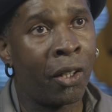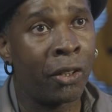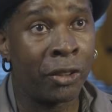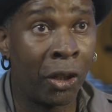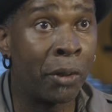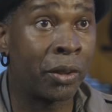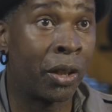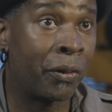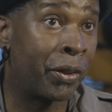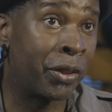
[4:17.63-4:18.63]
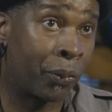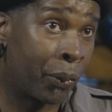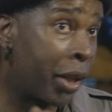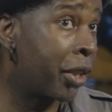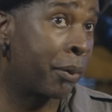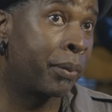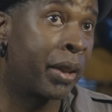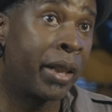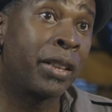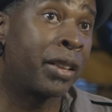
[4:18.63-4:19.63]
in terms of his rhythm,
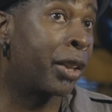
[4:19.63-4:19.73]
he's